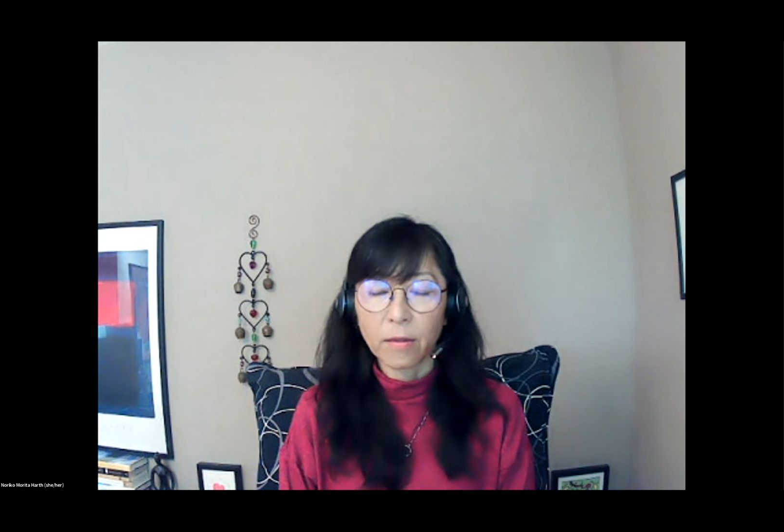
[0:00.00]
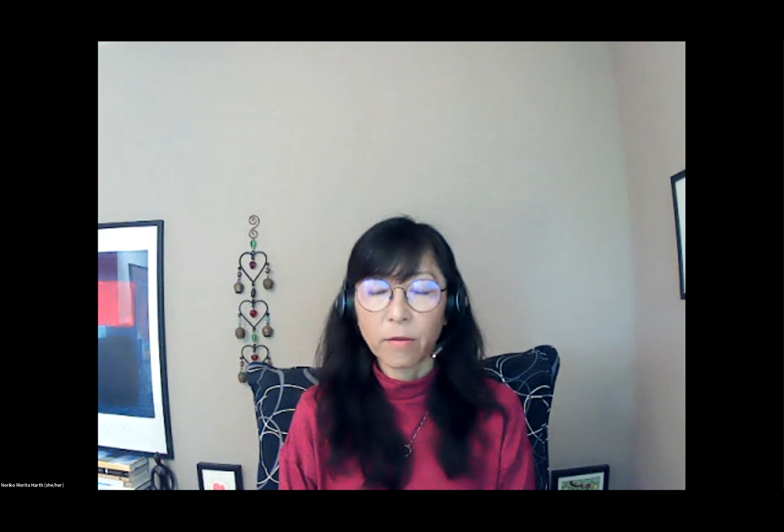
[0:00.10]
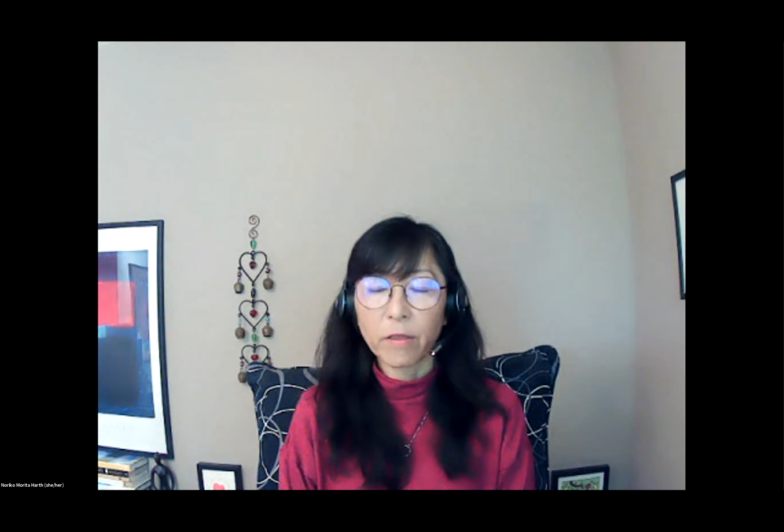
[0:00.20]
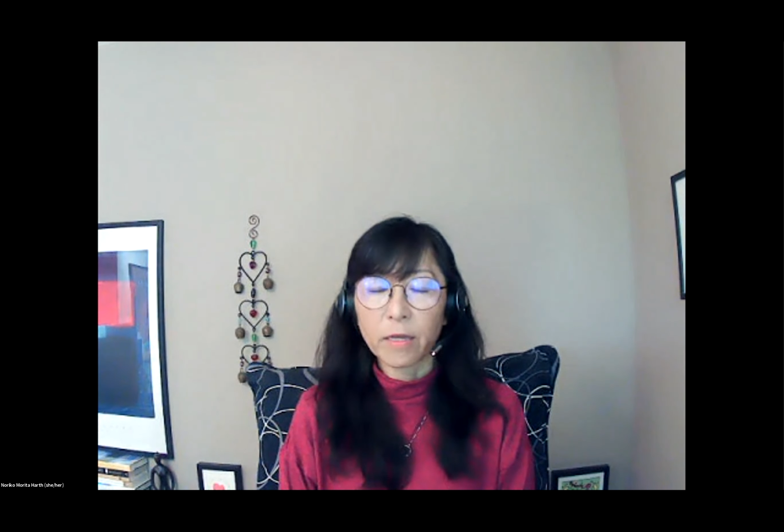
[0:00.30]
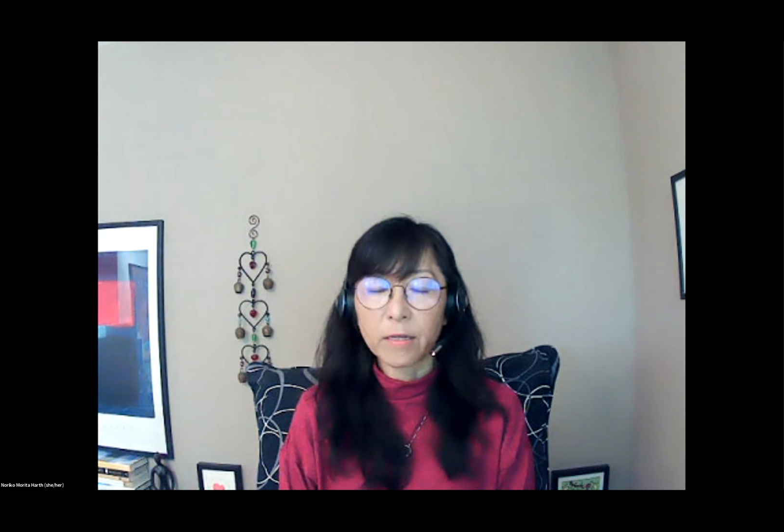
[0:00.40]

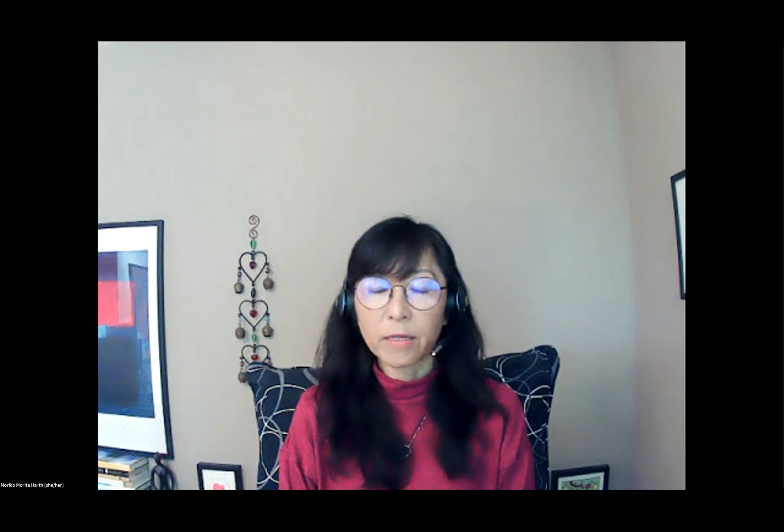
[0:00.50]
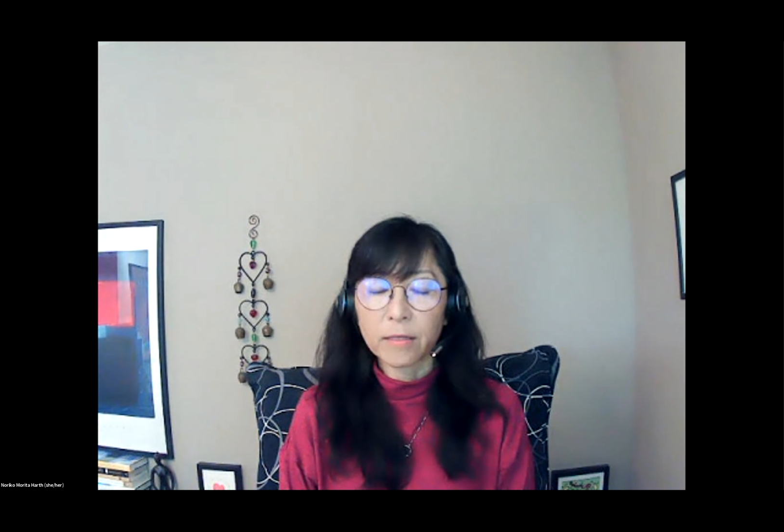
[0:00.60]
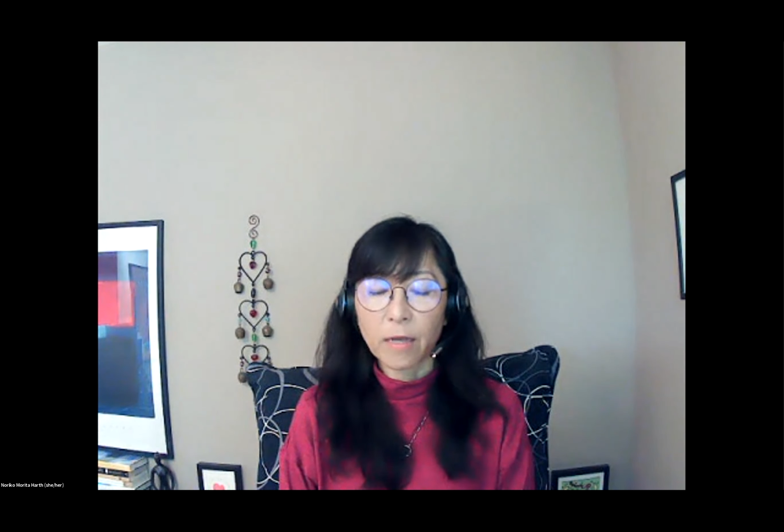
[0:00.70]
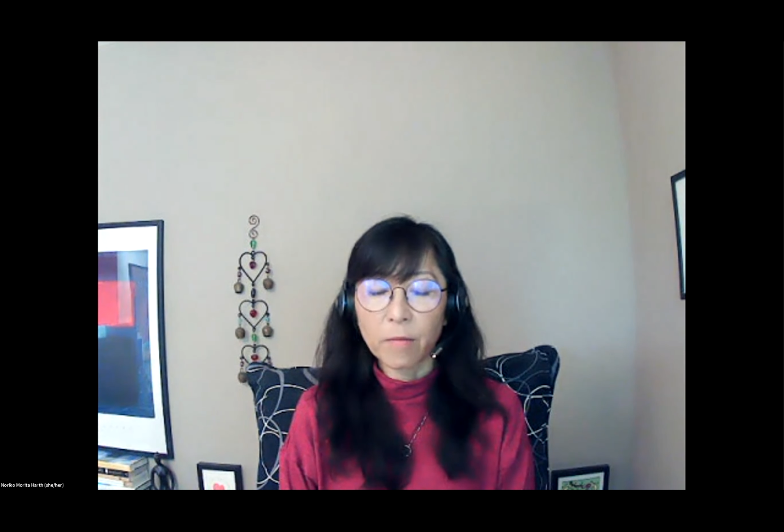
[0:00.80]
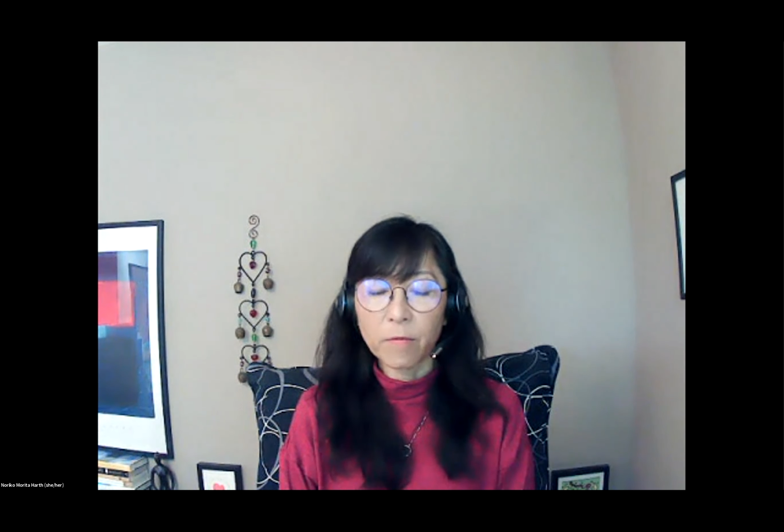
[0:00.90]
with the
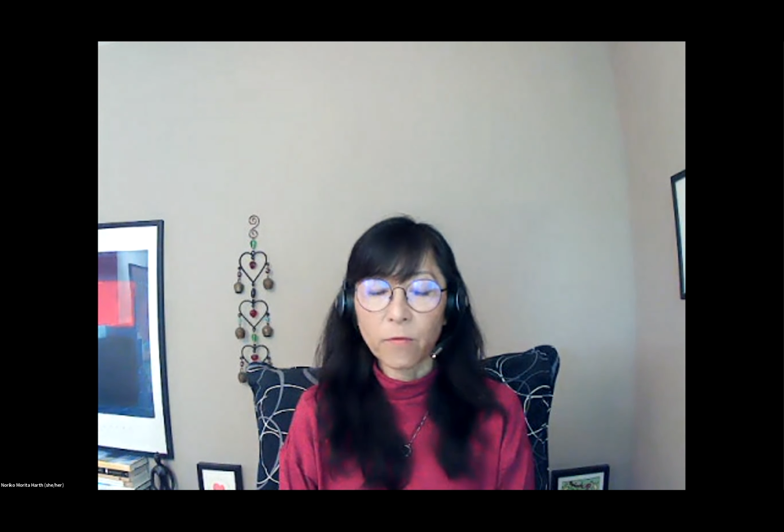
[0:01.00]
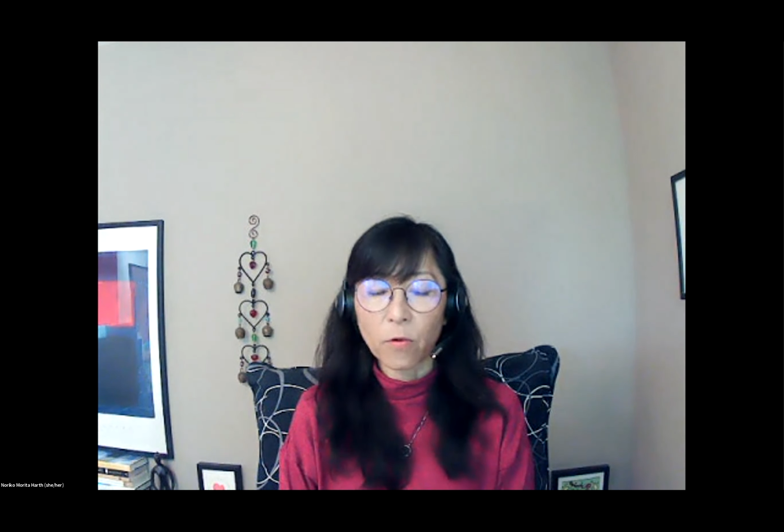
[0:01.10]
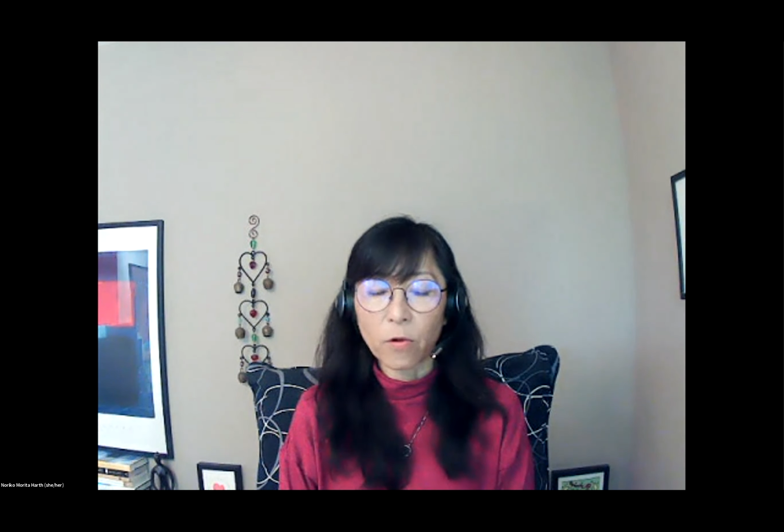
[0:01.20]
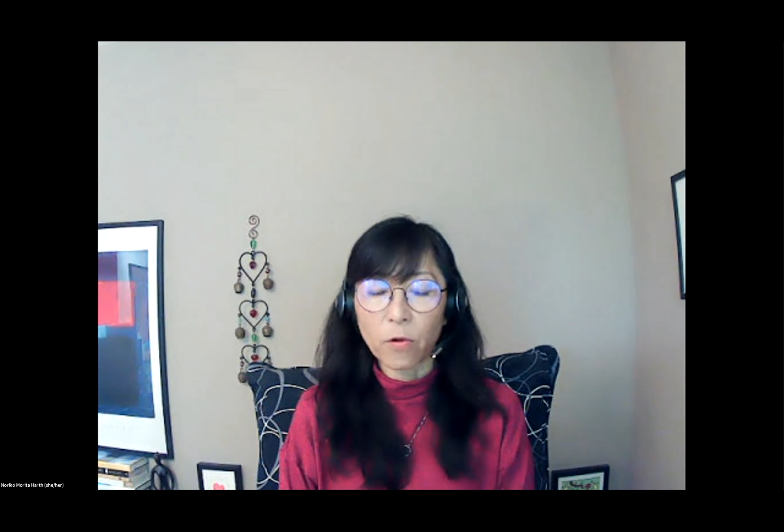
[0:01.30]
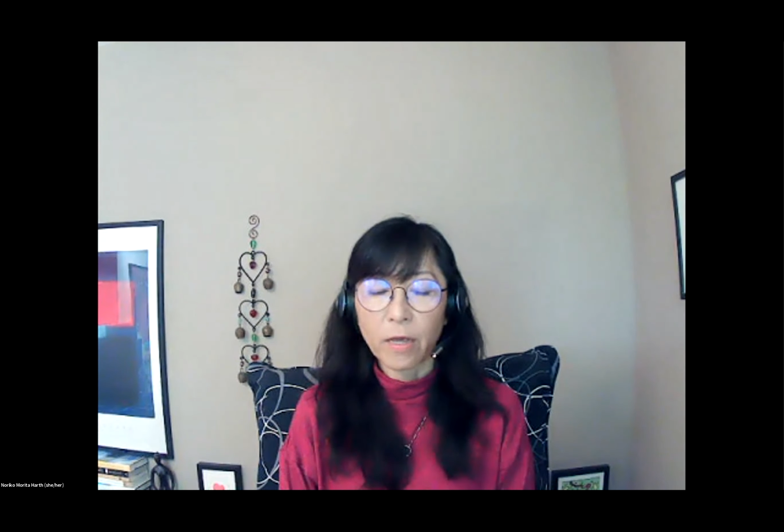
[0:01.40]

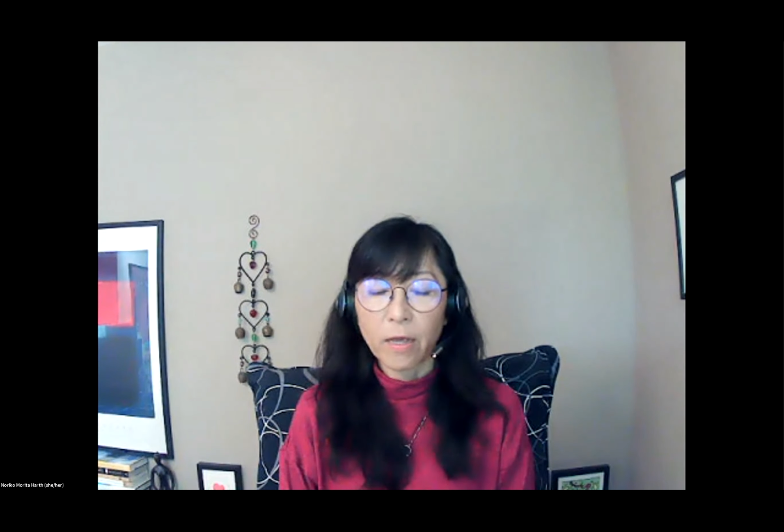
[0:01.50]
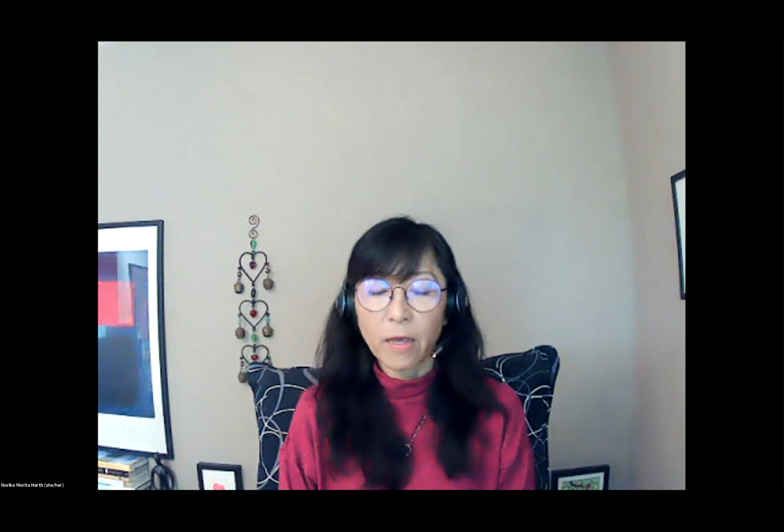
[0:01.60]
discomfort